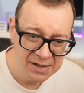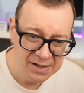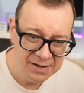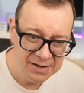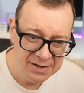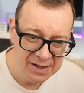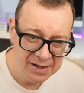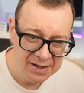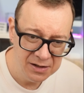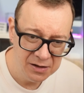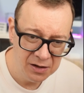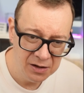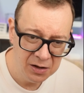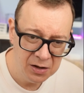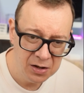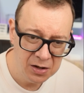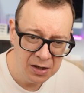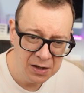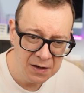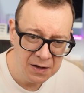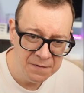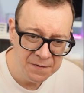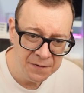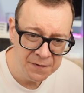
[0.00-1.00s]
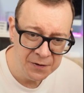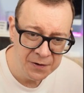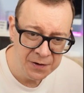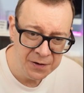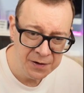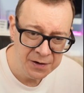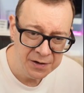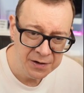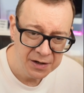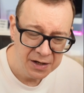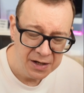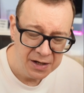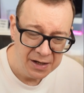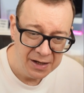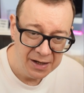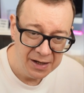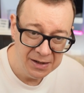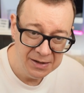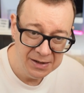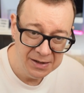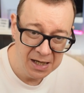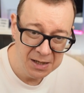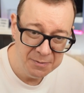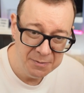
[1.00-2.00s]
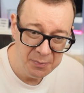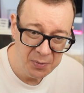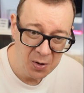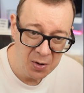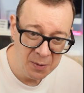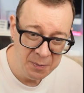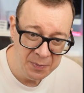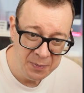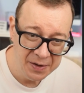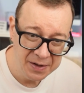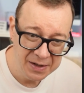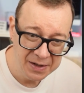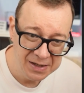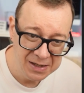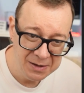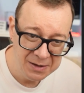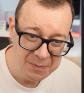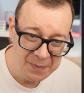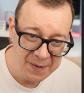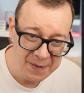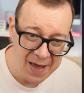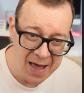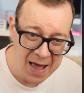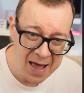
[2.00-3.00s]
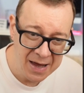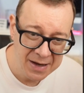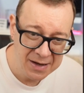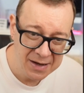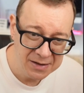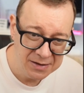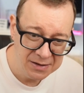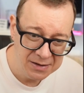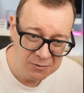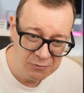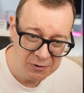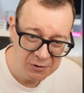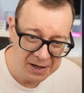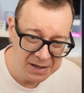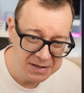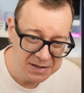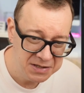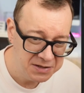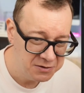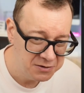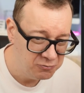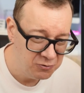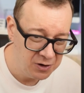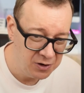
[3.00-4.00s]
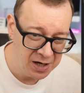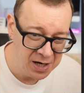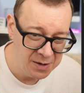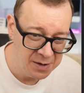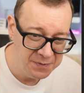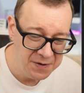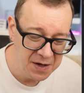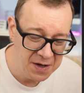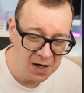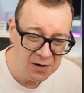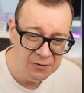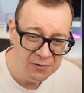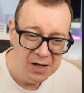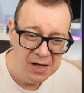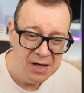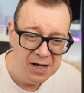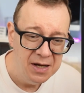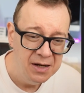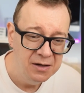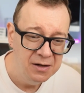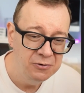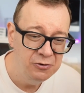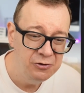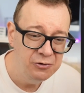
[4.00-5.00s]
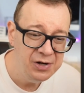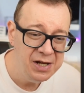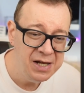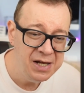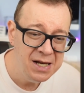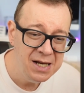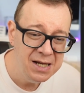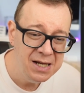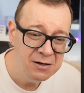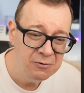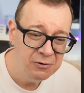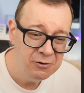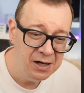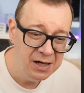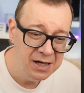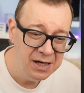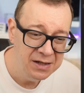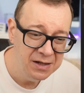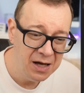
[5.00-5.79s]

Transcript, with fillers: and then a cover, and then popping it back, and then we can swipe down. Really, really